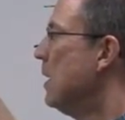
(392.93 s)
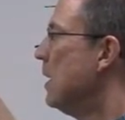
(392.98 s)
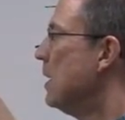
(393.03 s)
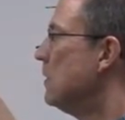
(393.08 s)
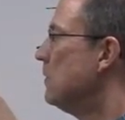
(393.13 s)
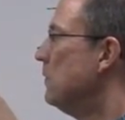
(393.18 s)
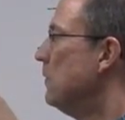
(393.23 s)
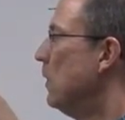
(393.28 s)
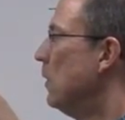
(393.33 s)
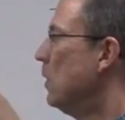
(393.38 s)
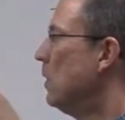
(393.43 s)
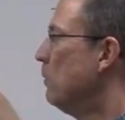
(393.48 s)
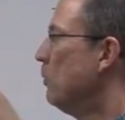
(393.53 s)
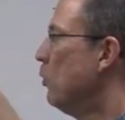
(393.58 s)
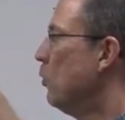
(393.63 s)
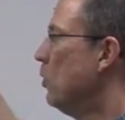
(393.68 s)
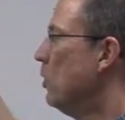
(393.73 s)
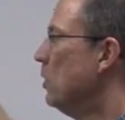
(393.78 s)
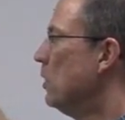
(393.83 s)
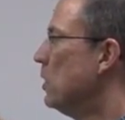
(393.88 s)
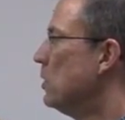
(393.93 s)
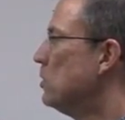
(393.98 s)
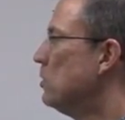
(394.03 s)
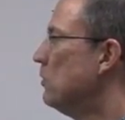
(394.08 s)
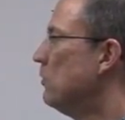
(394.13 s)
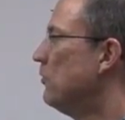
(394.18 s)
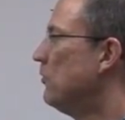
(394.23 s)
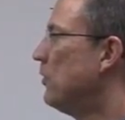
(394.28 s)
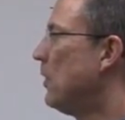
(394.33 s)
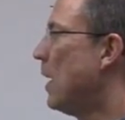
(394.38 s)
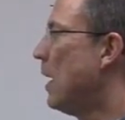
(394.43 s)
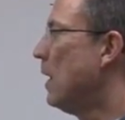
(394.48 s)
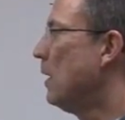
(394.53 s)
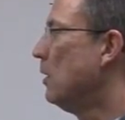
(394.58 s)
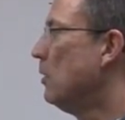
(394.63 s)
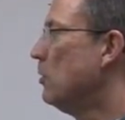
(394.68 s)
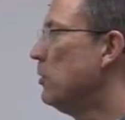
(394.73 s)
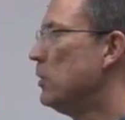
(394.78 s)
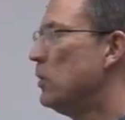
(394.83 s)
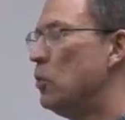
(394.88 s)
It's very important that you
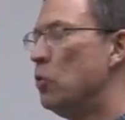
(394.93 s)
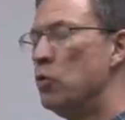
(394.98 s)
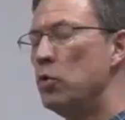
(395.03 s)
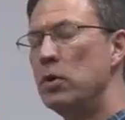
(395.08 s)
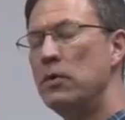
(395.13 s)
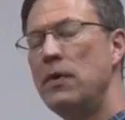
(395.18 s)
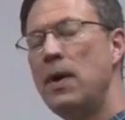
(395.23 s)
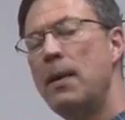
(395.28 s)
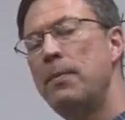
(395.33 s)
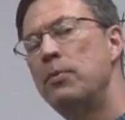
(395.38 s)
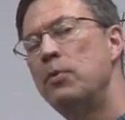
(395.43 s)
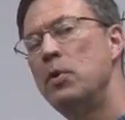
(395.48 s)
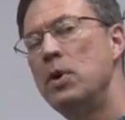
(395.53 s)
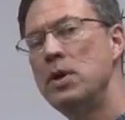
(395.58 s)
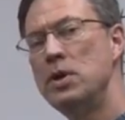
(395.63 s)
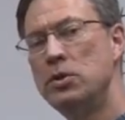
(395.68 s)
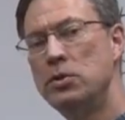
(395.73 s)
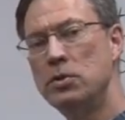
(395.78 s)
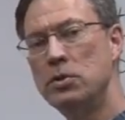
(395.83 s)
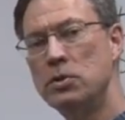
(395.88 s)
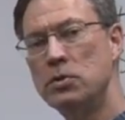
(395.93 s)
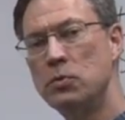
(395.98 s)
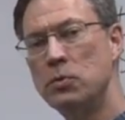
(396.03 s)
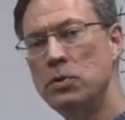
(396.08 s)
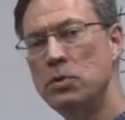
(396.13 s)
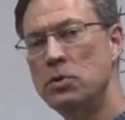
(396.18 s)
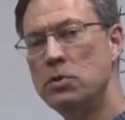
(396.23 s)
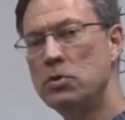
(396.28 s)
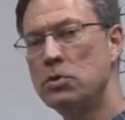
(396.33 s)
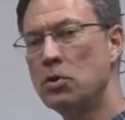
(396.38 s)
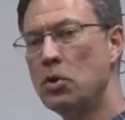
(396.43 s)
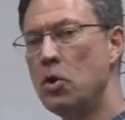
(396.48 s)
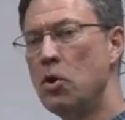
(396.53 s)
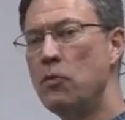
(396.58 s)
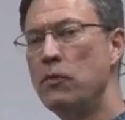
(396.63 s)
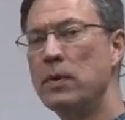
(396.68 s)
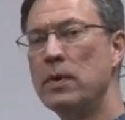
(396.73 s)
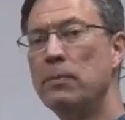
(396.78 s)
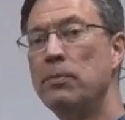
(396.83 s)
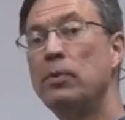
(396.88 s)
follow the order of operations when you're
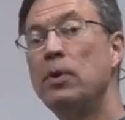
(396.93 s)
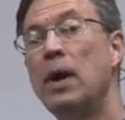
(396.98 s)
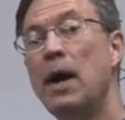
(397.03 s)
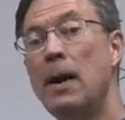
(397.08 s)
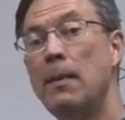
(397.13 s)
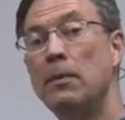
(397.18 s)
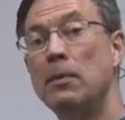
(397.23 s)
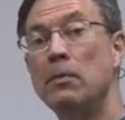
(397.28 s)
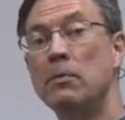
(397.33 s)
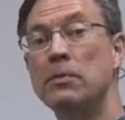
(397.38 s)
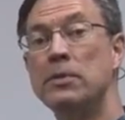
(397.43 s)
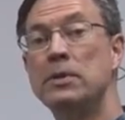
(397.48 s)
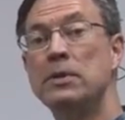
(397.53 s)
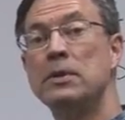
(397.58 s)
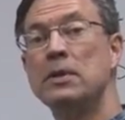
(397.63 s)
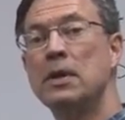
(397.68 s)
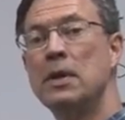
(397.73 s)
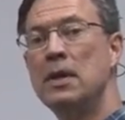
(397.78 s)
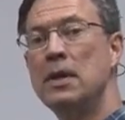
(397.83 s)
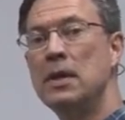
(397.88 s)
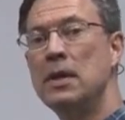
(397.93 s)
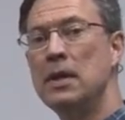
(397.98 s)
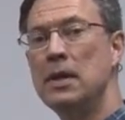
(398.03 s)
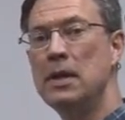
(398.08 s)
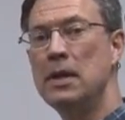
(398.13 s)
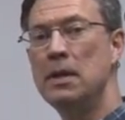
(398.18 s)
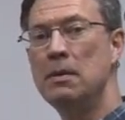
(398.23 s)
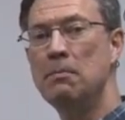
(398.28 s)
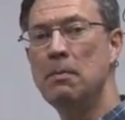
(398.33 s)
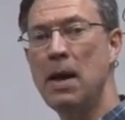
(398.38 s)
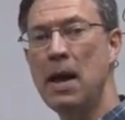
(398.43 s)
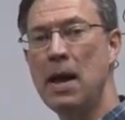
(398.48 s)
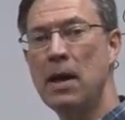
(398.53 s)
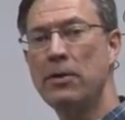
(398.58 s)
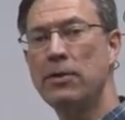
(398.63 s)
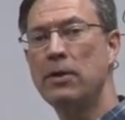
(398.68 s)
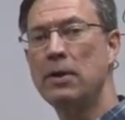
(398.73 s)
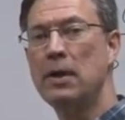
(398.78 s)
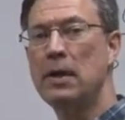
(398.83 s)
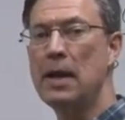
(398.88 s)
solving problems in
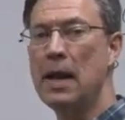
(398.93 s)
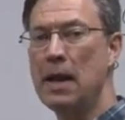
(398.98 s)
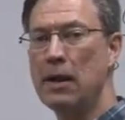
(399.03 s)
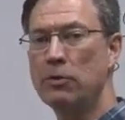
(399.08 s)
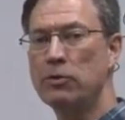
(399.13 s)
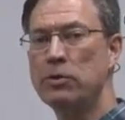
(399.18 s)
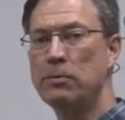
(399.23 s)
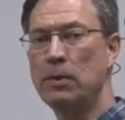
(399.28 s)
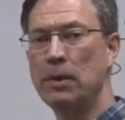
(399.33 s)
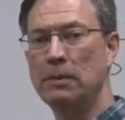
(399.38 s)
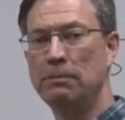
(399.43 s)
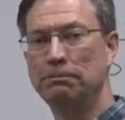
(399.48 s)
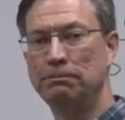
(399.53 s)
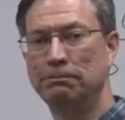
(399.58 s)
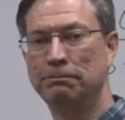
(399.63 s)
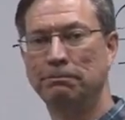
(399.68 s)
math and in algebra.